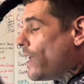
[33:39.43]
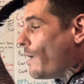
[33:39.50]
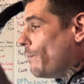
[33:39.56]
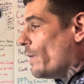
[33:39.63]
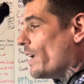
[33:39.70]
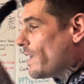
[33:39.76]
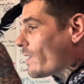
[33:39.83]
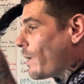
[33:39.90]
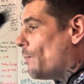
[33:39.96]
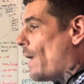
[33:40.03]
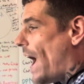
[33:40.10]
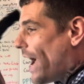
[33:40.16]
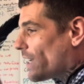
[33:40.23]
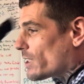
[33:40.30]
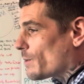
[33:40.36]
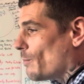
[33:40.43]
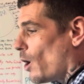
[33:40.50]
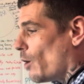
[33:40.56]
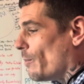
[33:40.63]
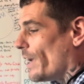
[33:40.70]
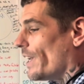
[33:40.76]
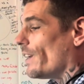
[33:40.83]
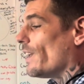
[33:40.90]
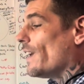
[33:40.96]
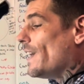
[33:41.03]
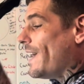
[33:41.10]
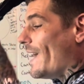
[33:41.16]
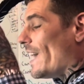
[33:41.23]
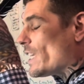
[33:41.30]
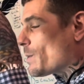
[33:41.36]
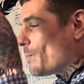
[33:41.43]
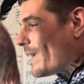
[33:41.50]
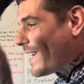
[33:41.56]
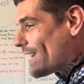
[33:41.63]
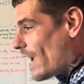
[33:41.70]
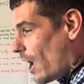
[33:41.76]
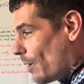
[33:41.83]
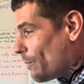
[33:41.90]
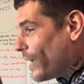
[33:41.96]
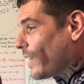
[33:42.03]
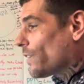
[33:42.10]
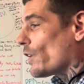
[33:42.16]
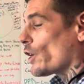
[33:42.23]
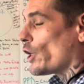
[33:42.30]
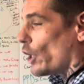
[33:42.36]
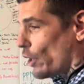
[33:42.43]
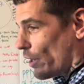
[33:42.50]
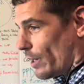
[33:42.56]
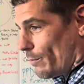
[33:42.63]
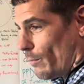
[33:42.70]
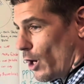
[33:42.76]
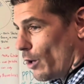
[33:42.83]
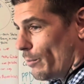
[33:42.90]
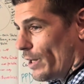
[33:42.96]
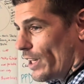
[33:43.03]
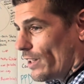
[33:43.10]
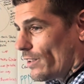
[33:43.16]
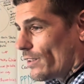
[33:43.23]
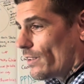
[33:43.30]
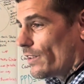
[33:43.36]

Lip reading: meaning the past moment is becoming the current moment.